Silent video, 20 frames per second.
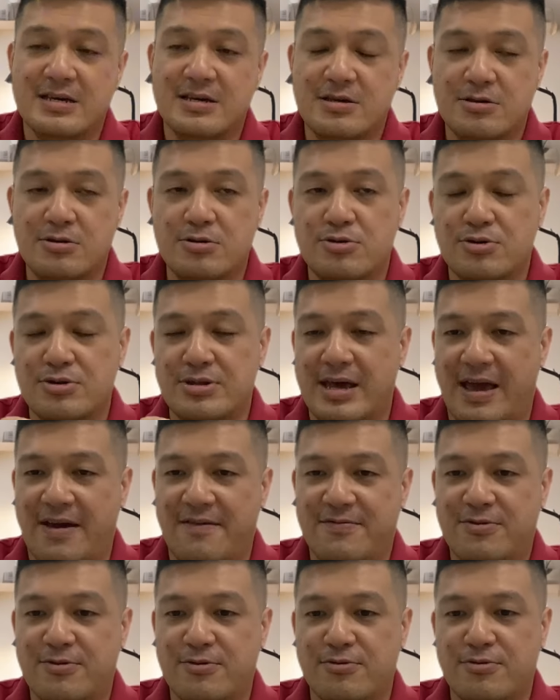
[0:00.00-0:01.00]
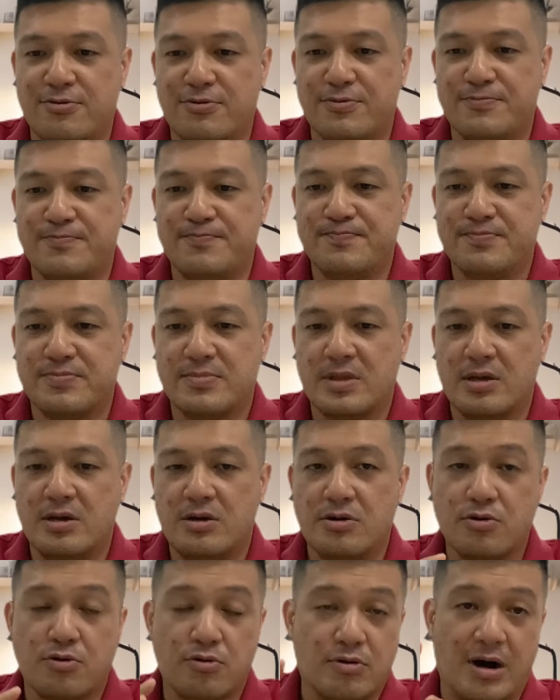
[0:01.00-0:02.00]
you don't have to
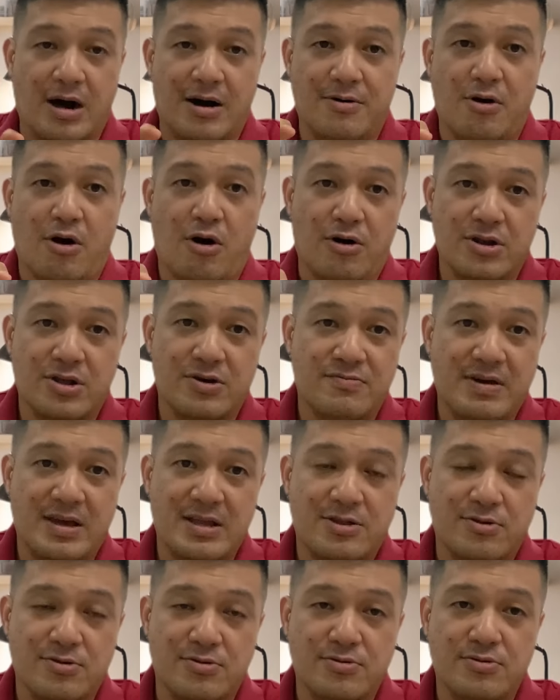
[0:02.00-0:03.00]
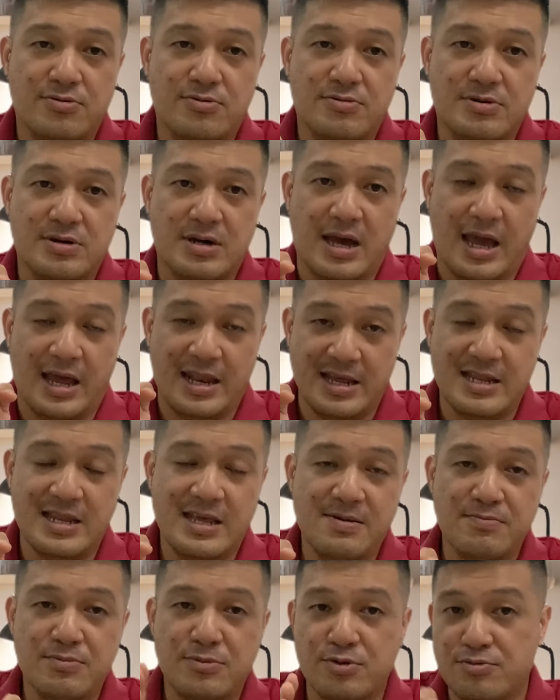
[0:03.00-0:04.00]
go out all the way to
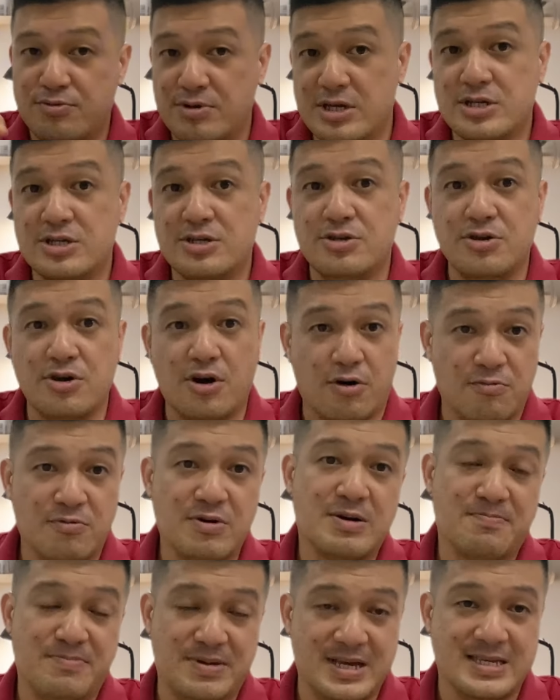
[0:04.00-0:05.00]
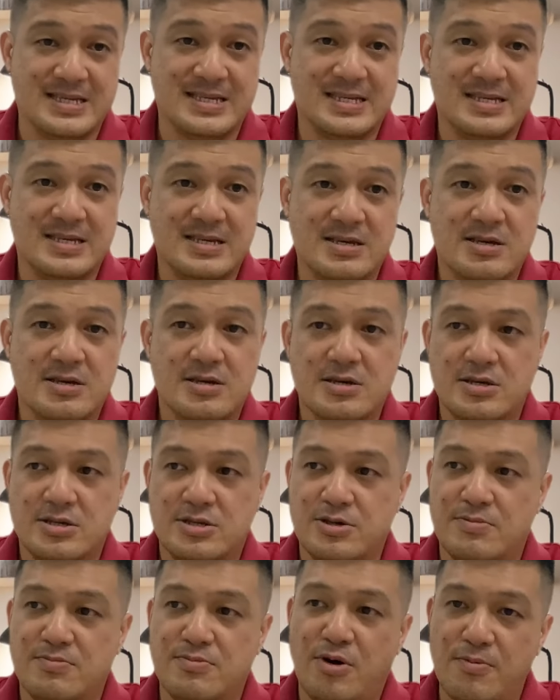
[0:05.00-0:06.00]
Adenium to reach your workplace.
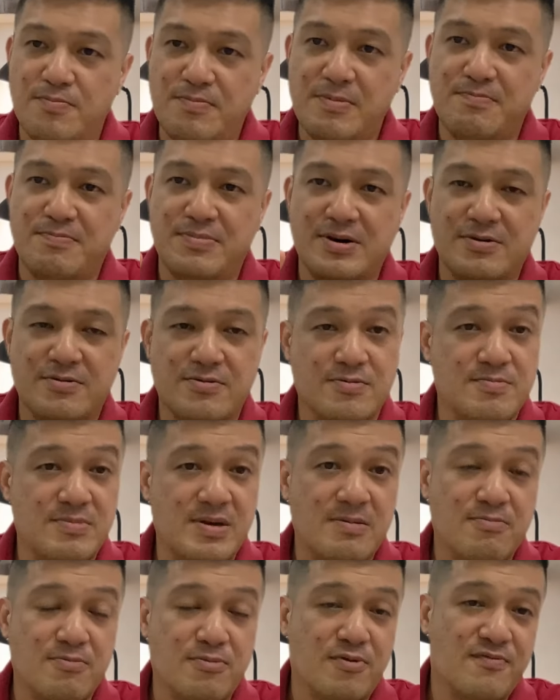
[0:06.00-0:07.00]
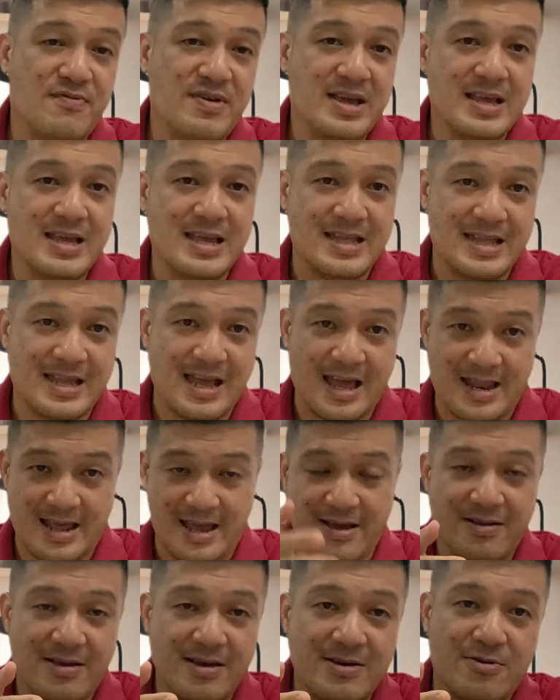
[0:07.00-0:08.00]
So more people will be moving in that
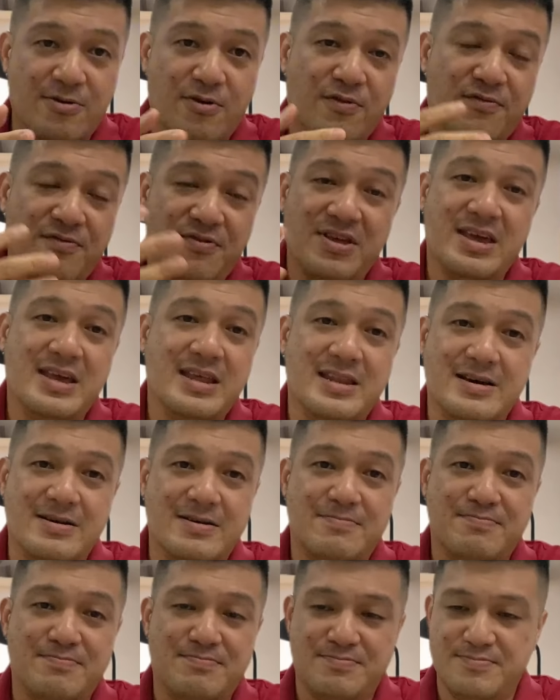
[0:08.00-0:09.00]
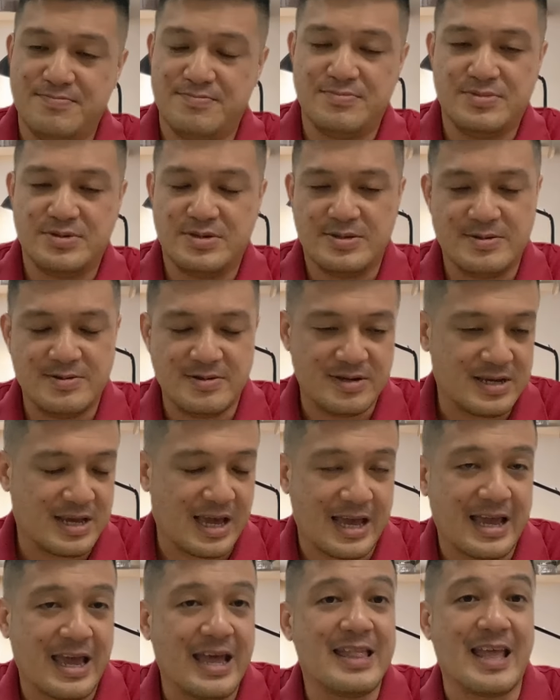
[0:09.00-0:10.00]
area. Hopefully you
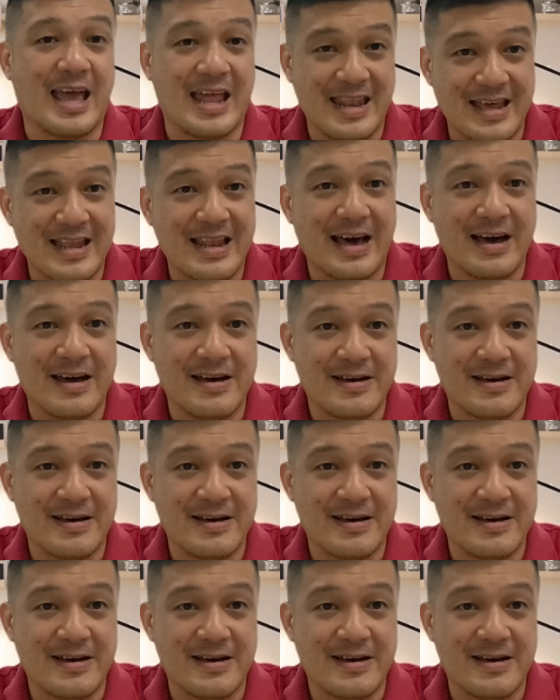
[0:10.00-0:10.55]
can get tenant.